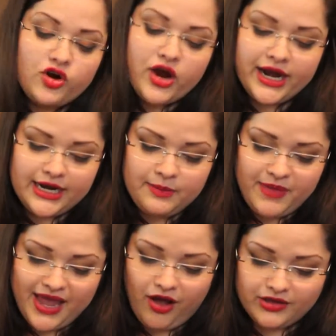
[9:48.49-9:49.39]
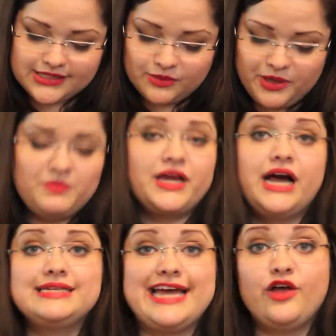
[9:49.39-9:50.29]
Granted, it may also be
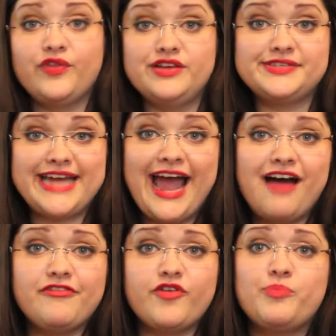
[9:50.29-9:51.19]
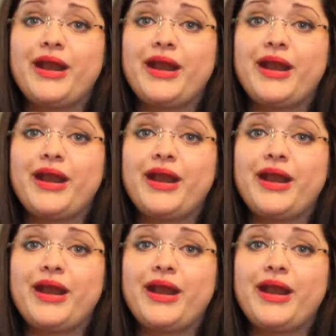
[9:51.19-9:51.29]
because I only used half of it,